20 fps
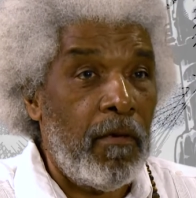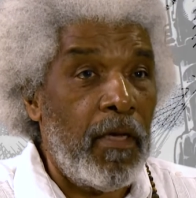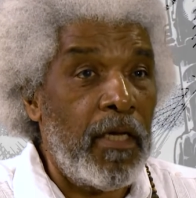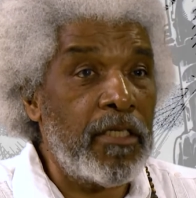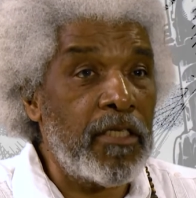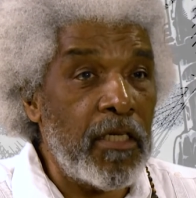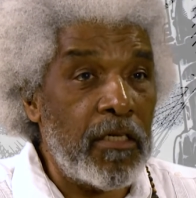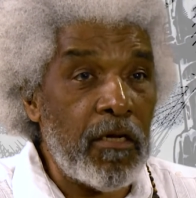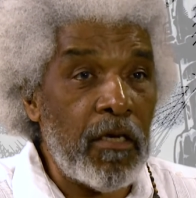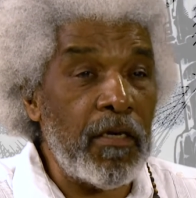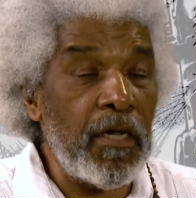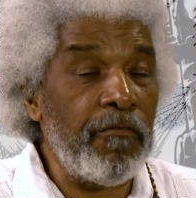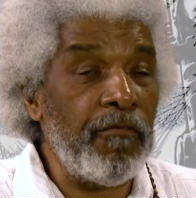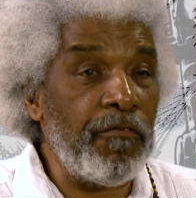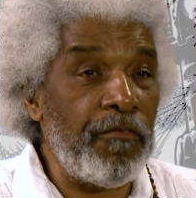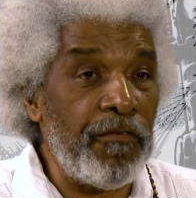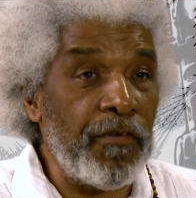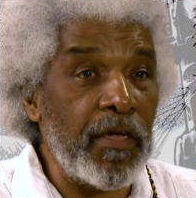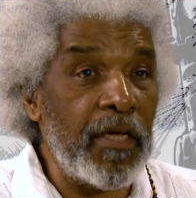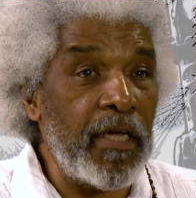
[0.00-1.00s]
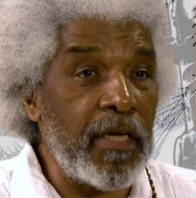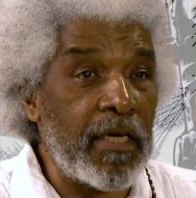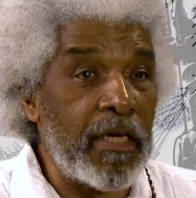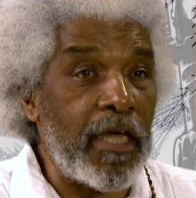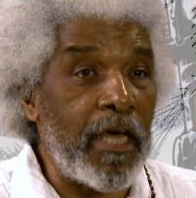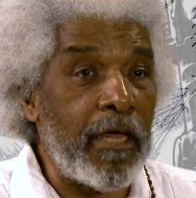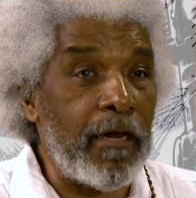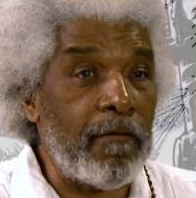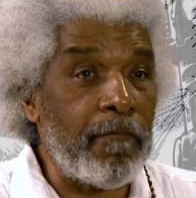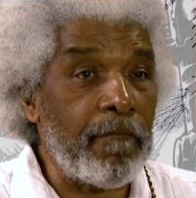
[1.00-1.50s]
He said, don't ever forget
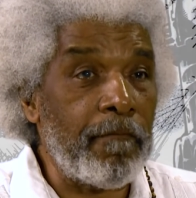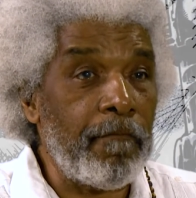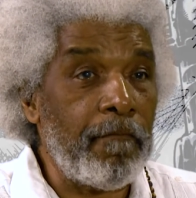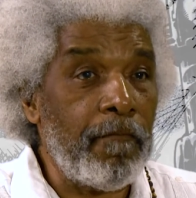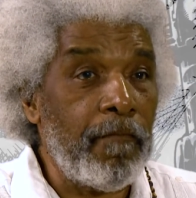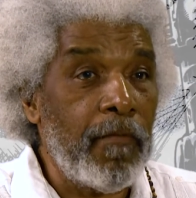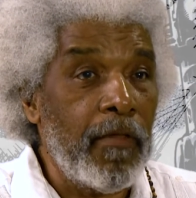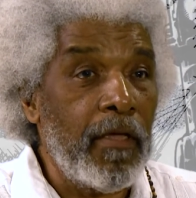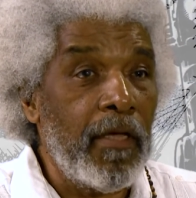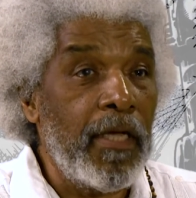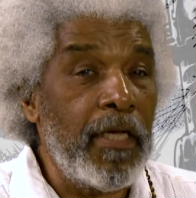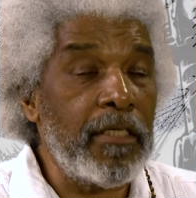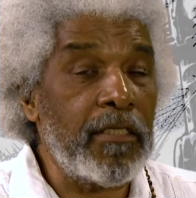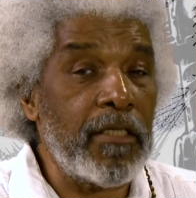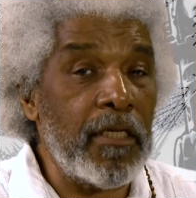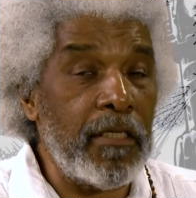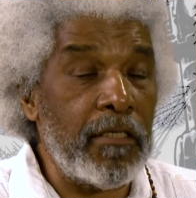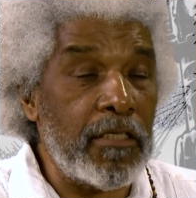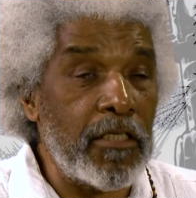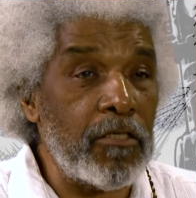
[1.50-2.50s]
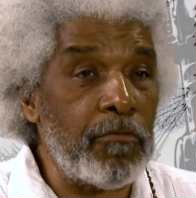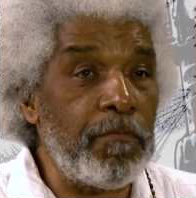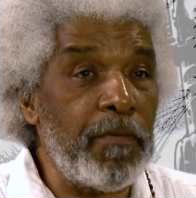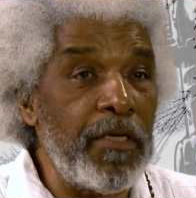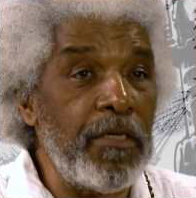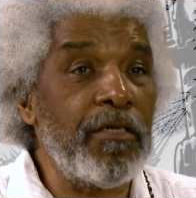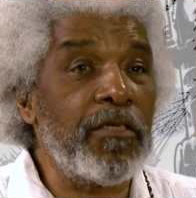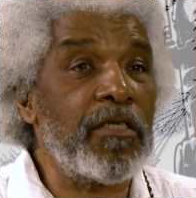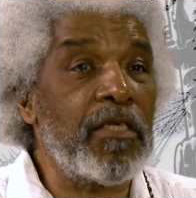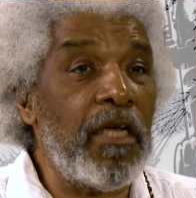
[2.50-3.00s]
that. He said, just
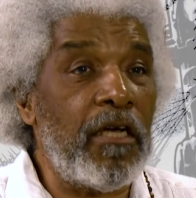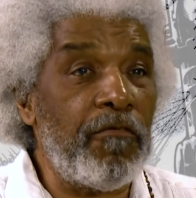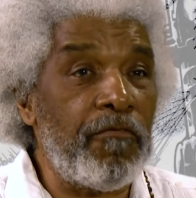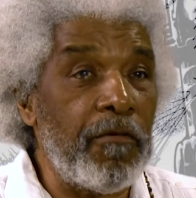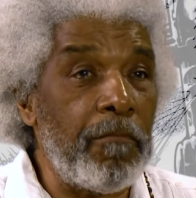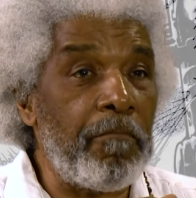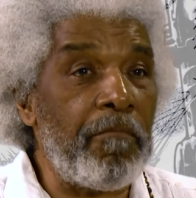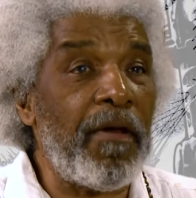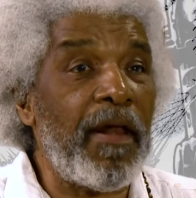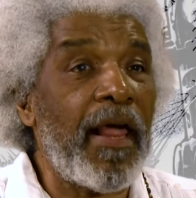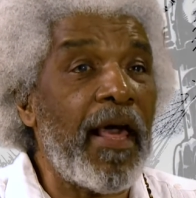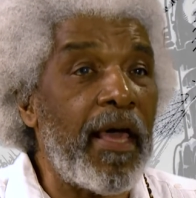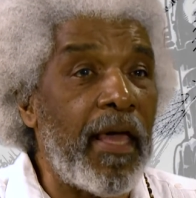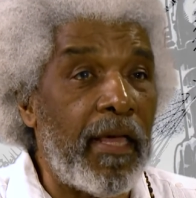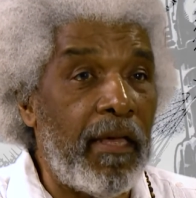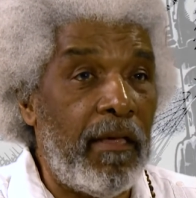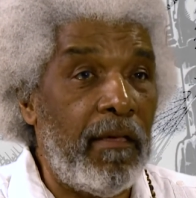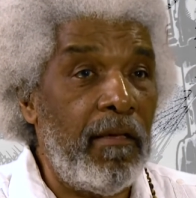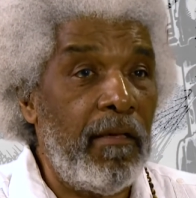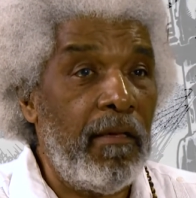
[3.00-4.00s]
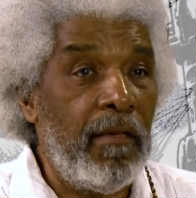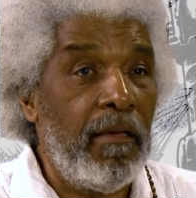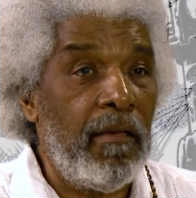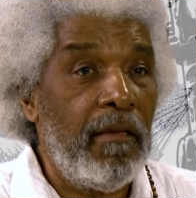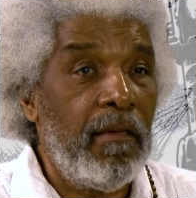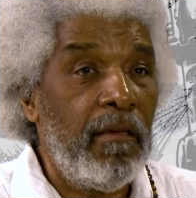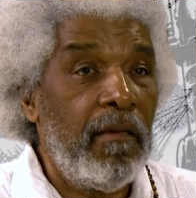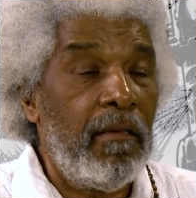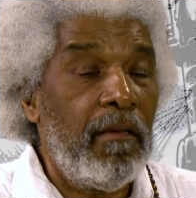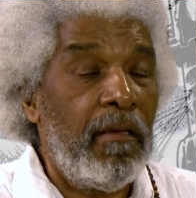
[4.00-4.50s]
be yourself and play.
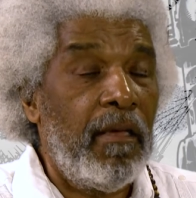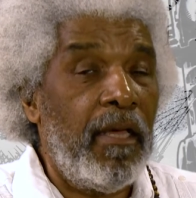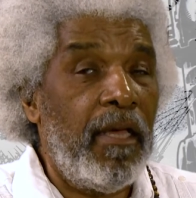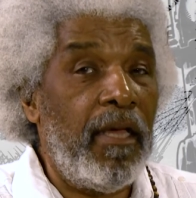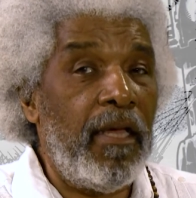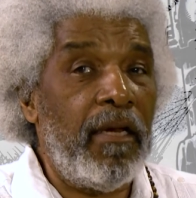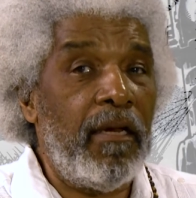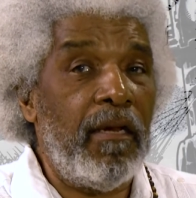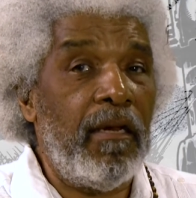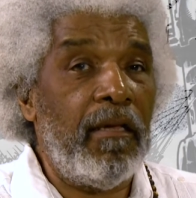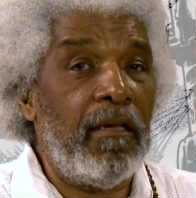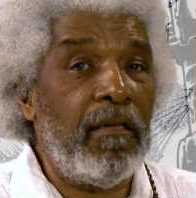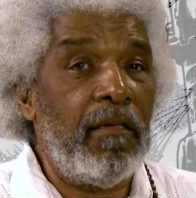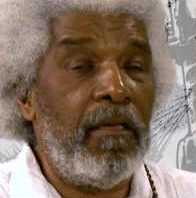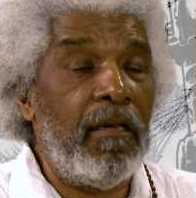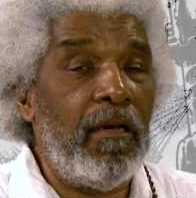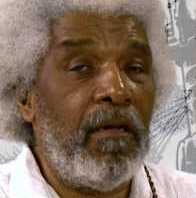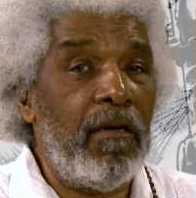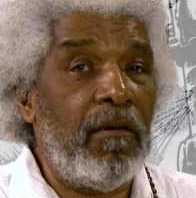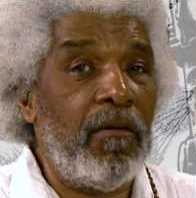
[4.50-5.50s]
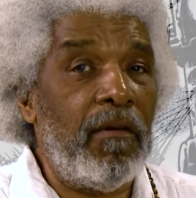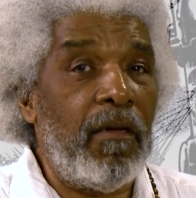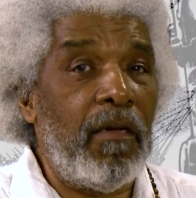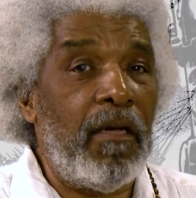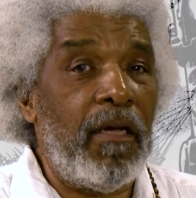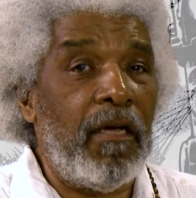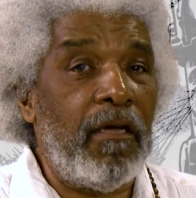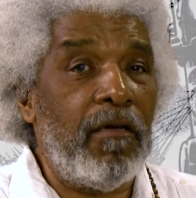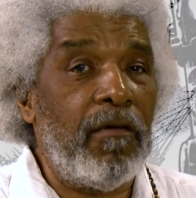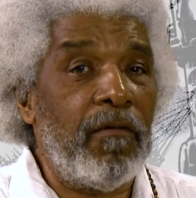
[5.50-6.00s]
And, you know,
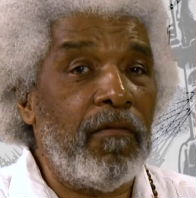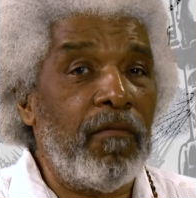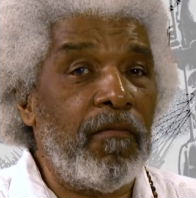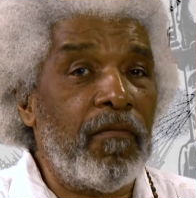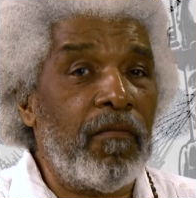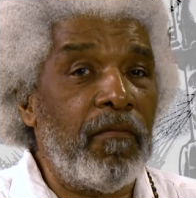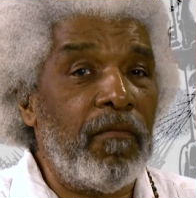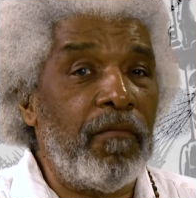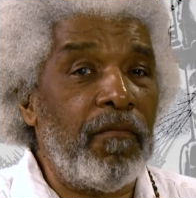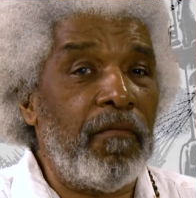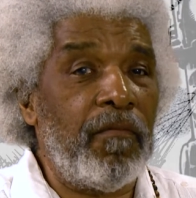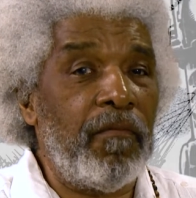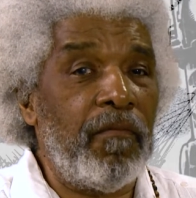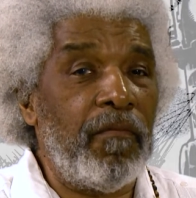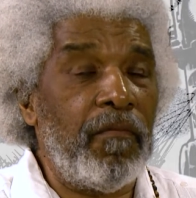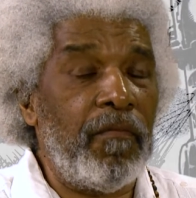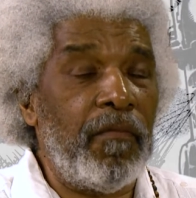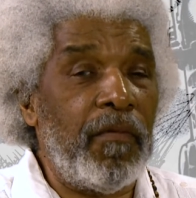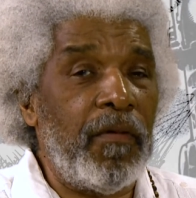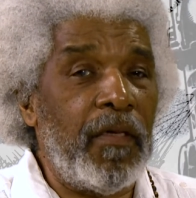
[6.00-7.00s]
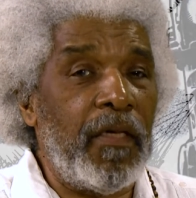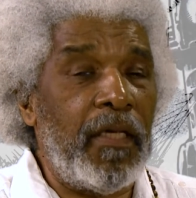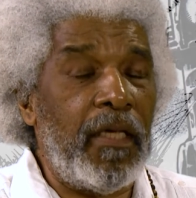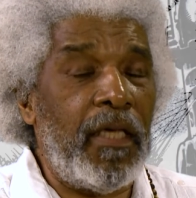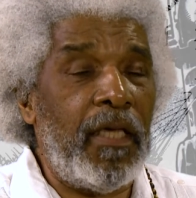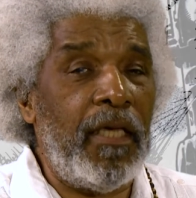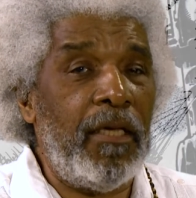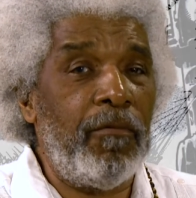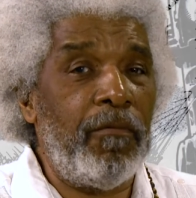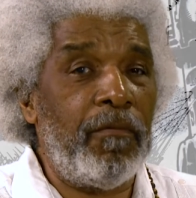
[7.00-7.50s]

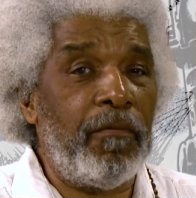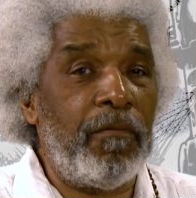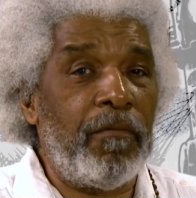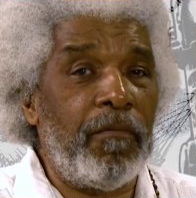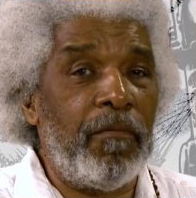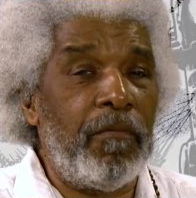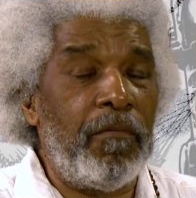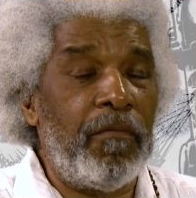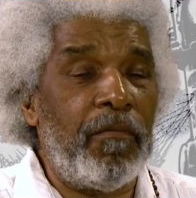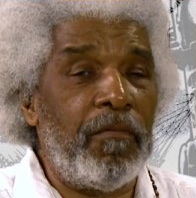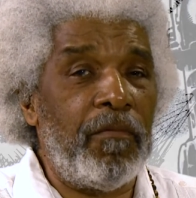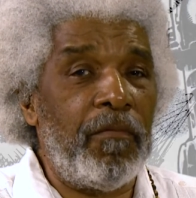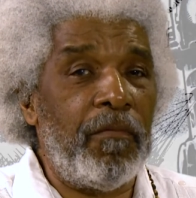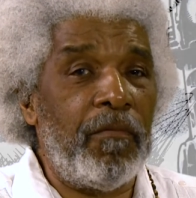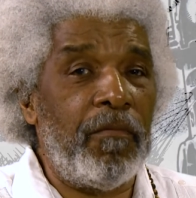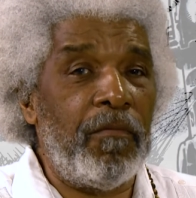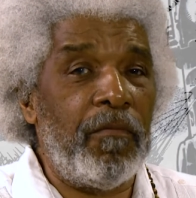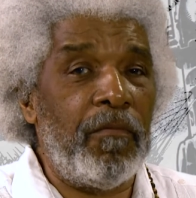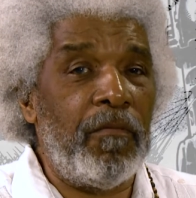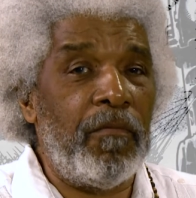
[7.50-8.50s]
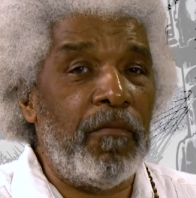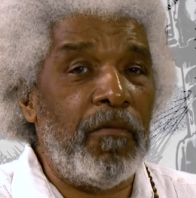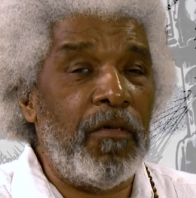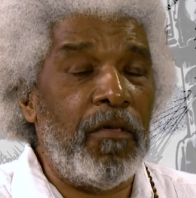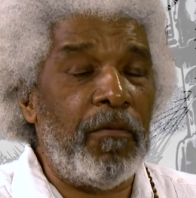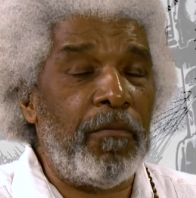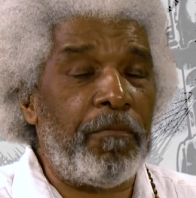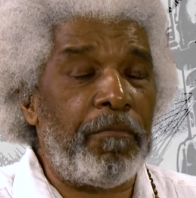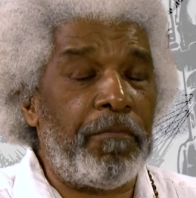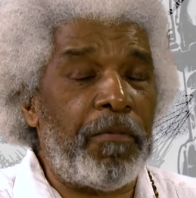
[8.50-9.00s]
uh, he
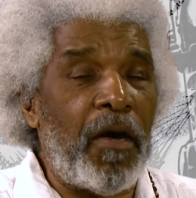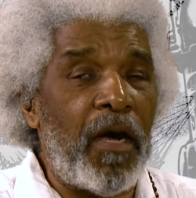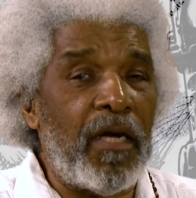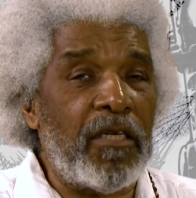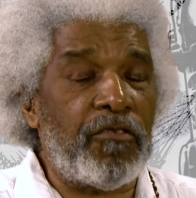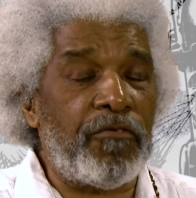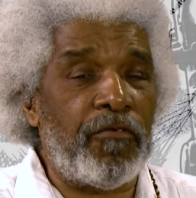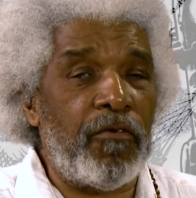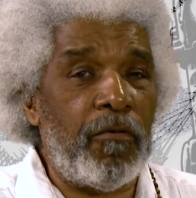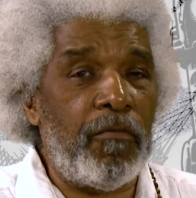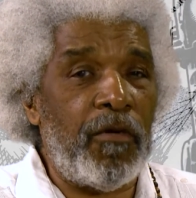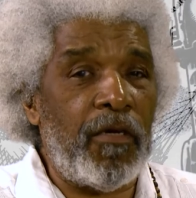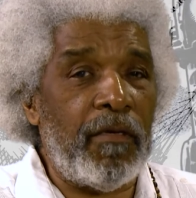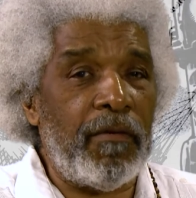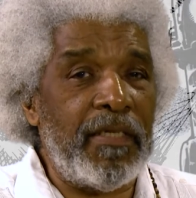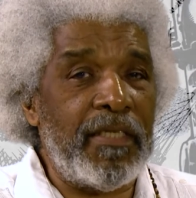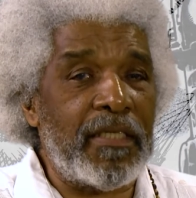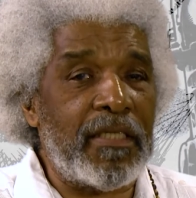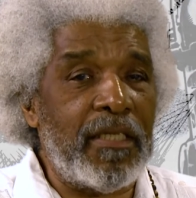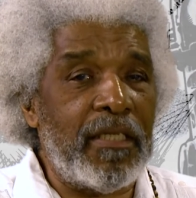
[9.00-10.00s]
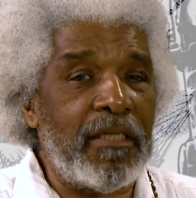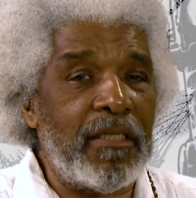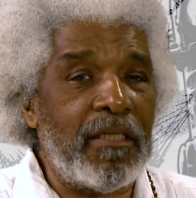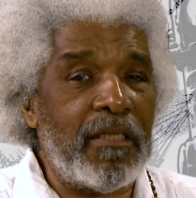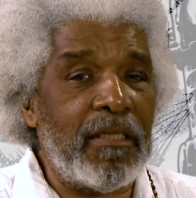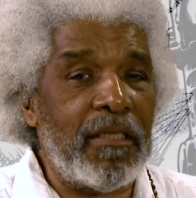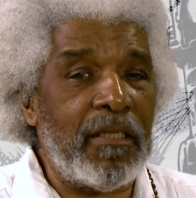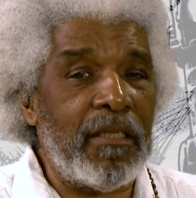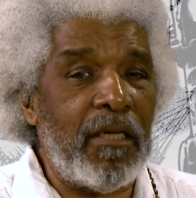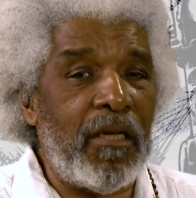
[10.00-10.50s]
paused for a moment. He said,
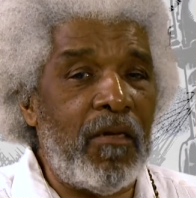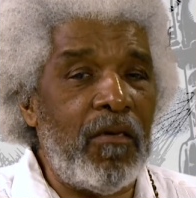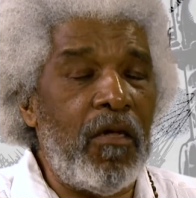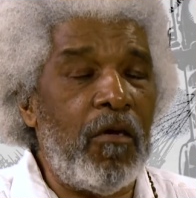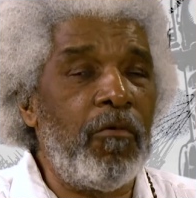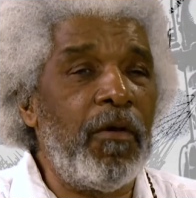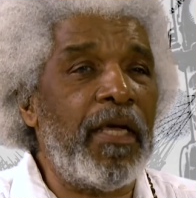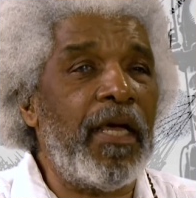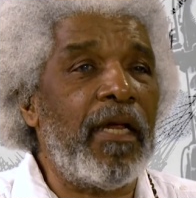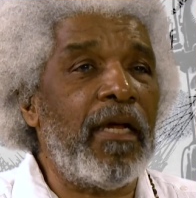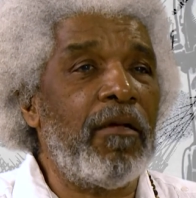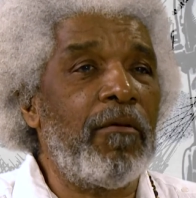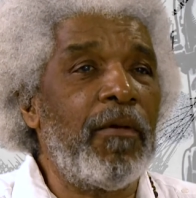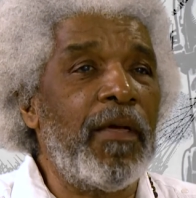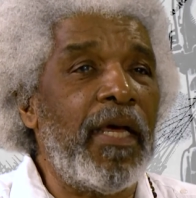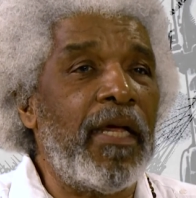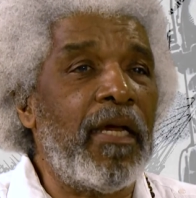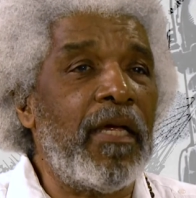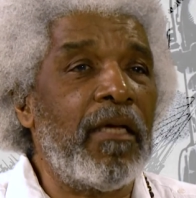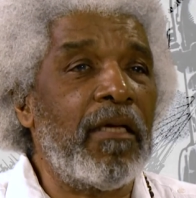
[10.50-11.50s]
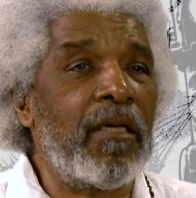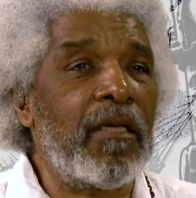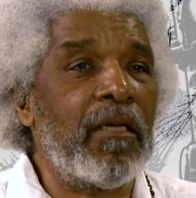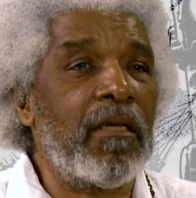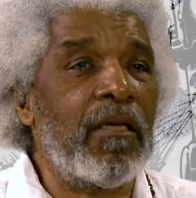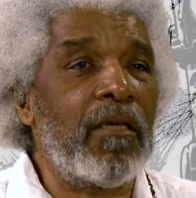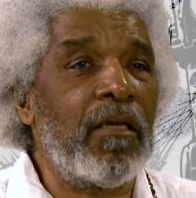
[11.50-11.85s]
Oh no, we got we got a.